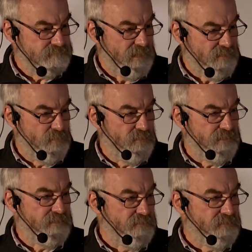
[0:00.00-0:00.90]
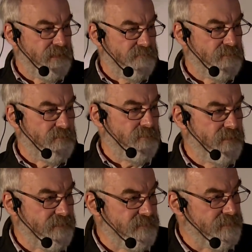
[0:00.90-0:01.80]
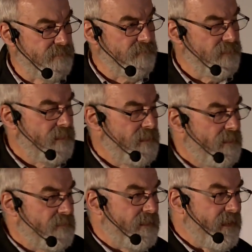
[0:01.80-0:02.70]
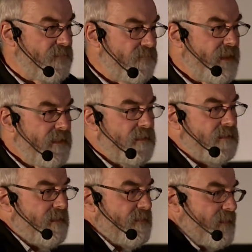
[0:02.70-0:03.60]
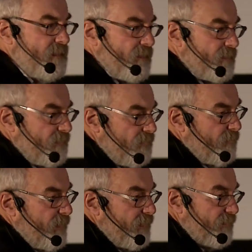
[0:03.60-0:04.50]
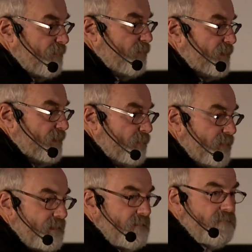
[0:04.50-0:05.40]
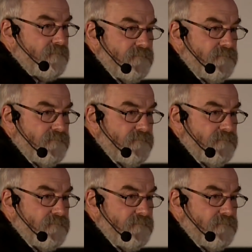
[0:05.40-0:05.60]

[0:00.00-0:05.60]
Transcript: There's more reasons for that from complexity. So that's recognizing cognitive bias and working with it.